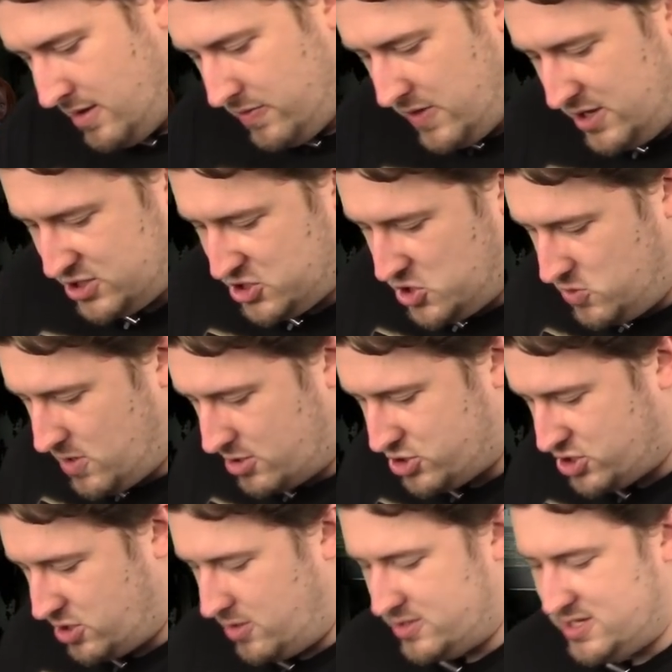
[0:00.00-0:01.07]
These two I'll
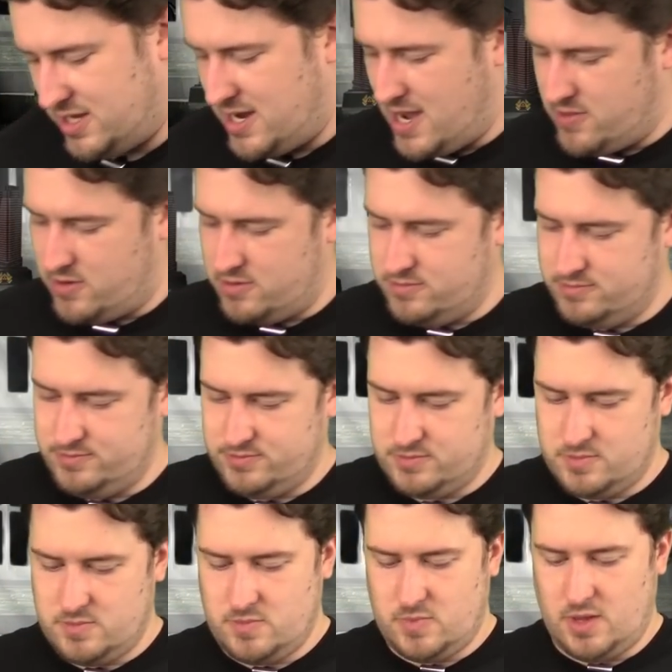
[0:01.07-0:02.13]
show you together.
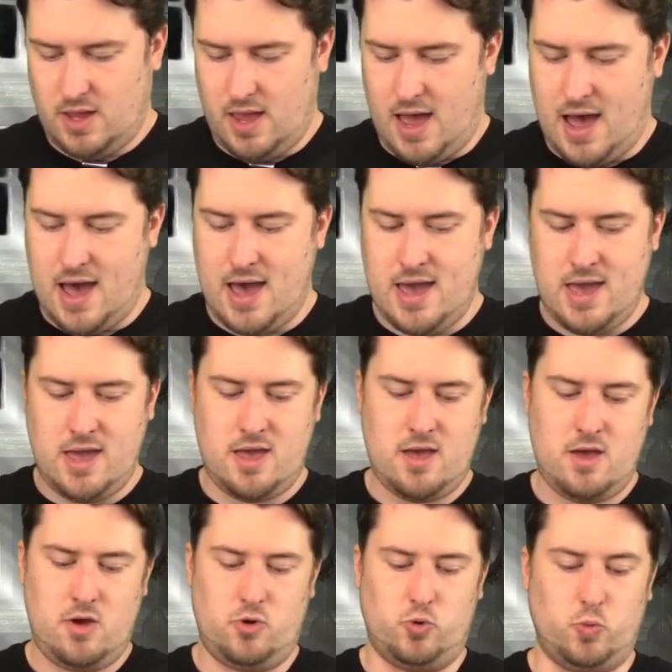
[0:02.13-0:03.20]
I
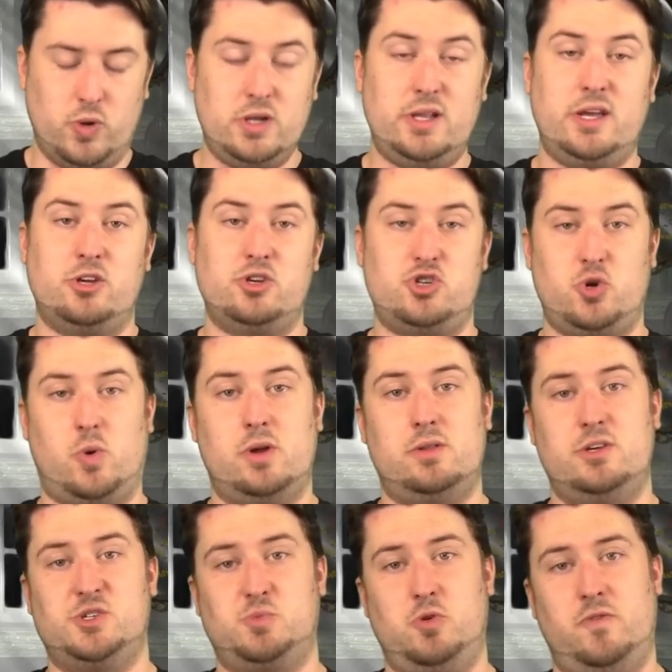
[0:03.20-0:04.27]
really enjoyed
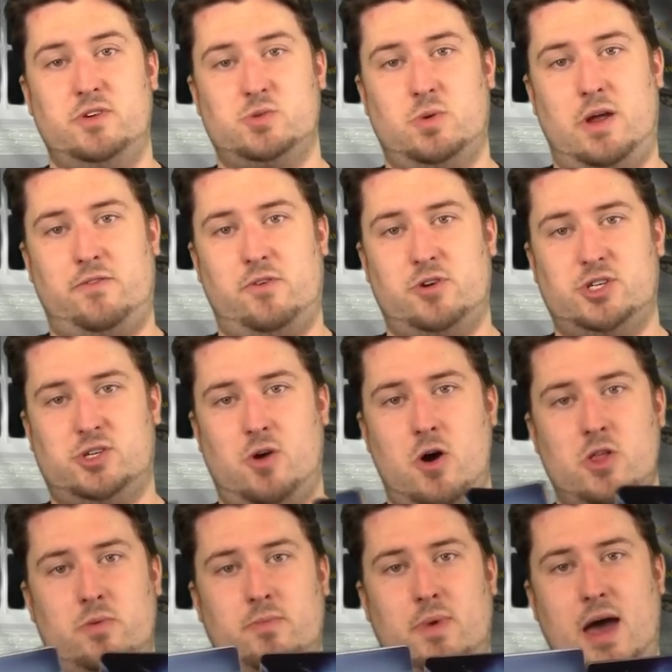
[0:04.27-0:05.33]
these movies when I first saw
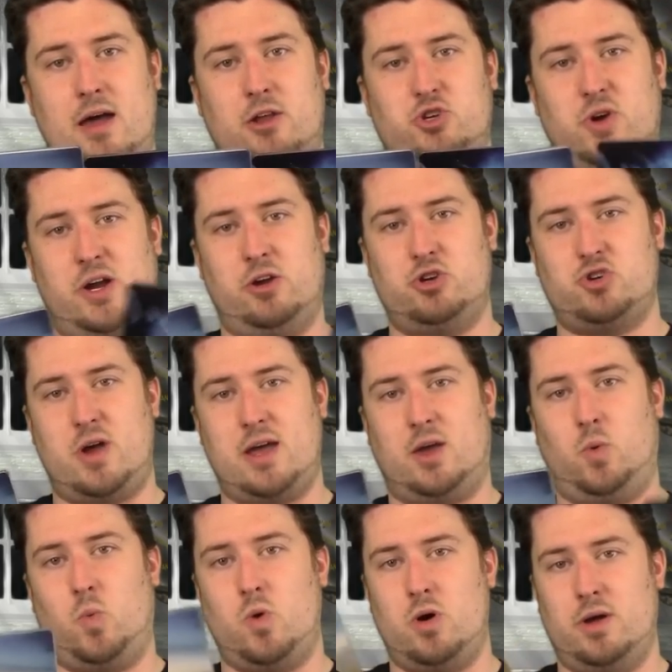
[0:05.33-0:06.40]
them. How to Train Your
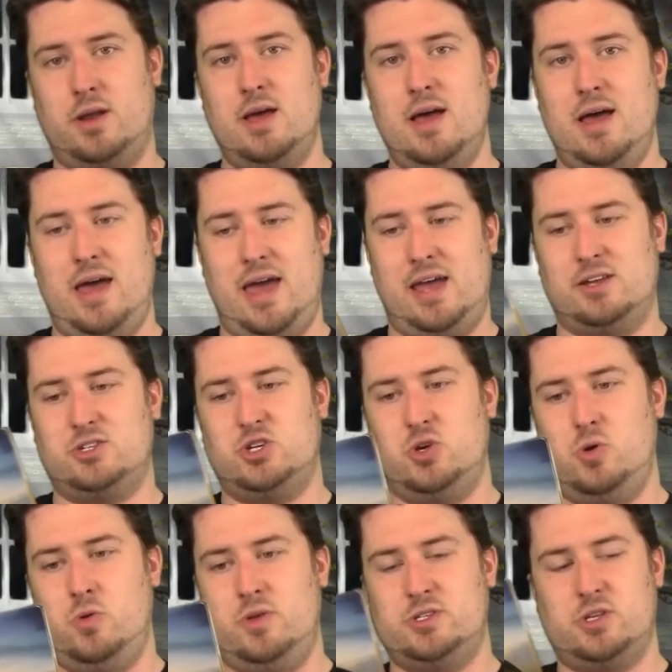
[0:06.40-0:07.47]
Dragon 1 and
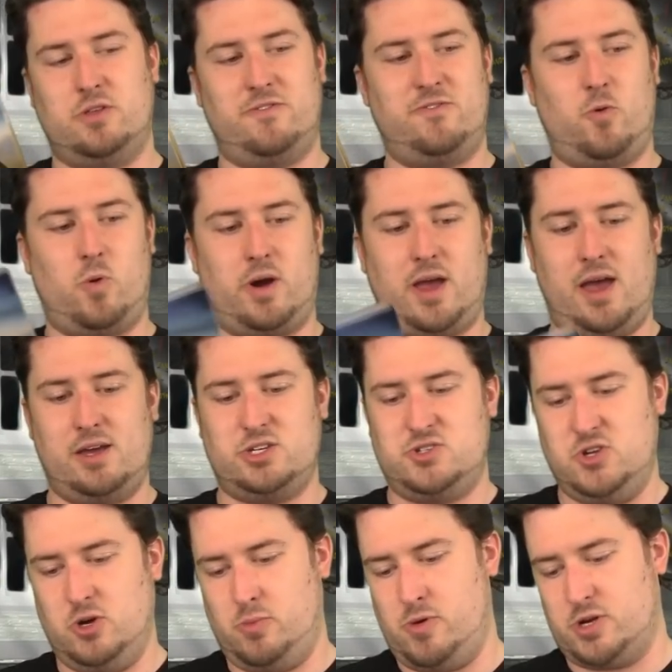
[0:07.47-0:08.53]
2. These are the 4K
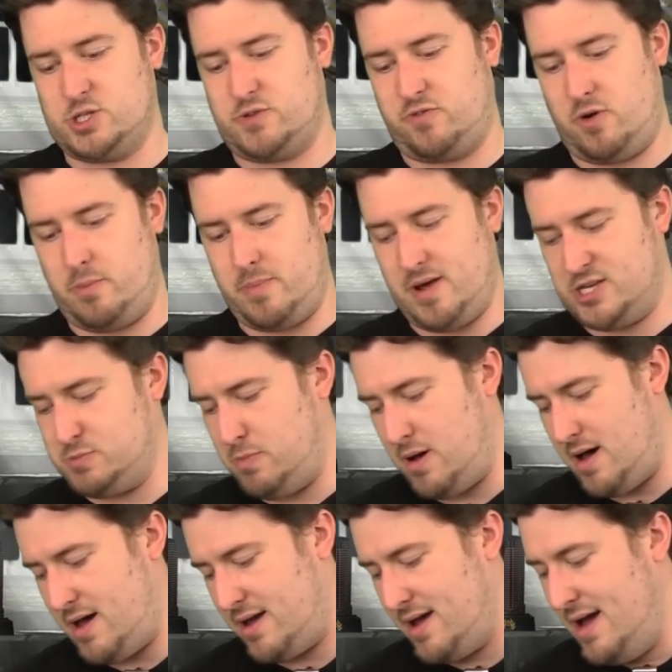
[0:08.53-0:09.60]
steelbooks from Best
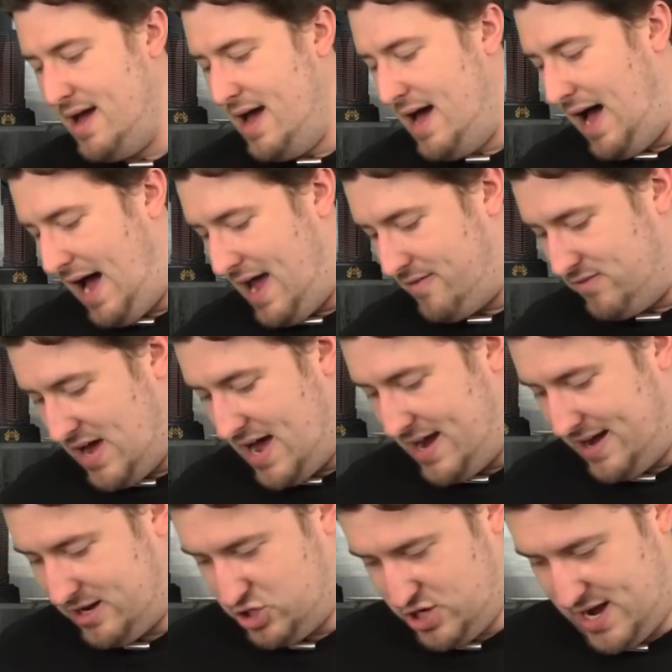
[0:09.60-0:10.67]
Buy. I have not
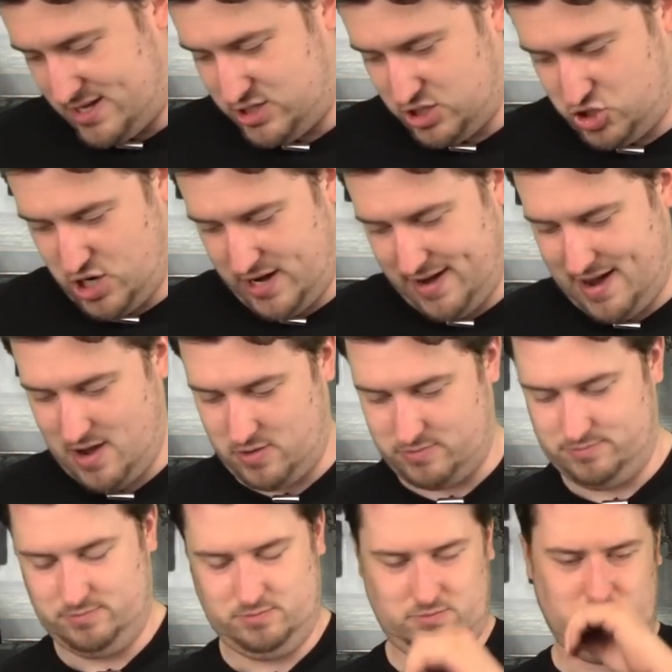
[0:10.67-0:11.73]
had a chance to check
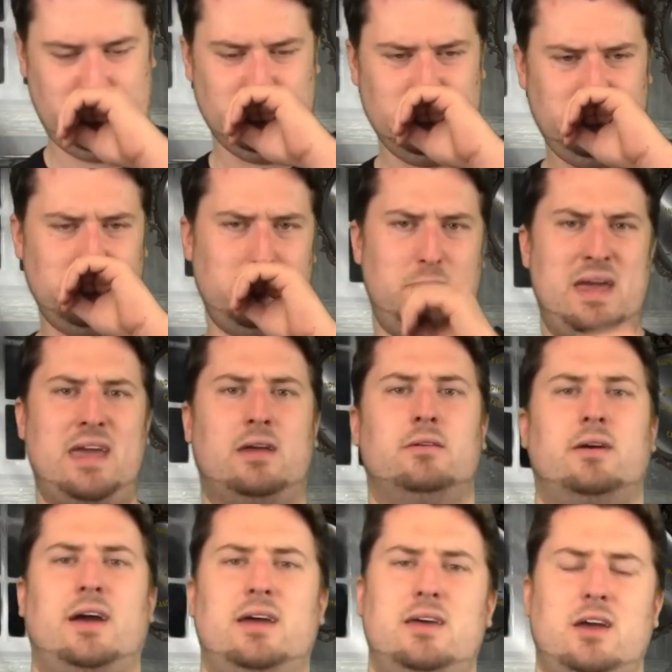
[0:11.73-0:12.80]
out... Man,
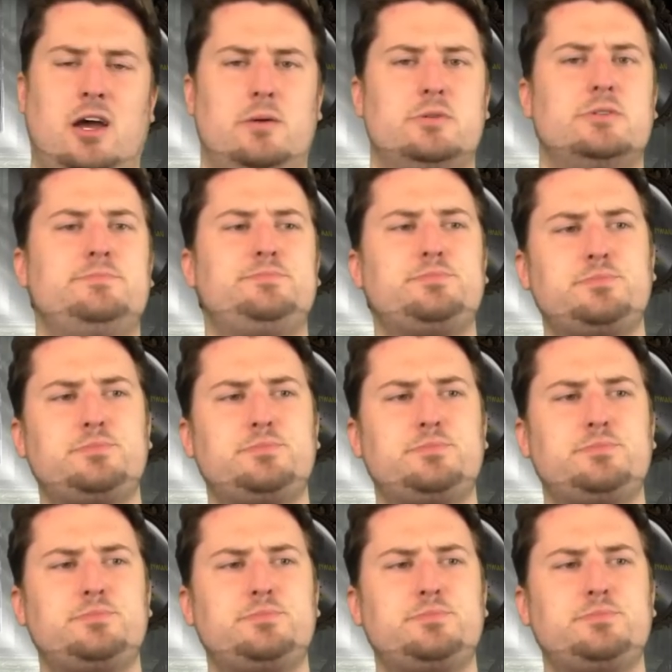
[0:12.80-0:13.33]
I got hiccups.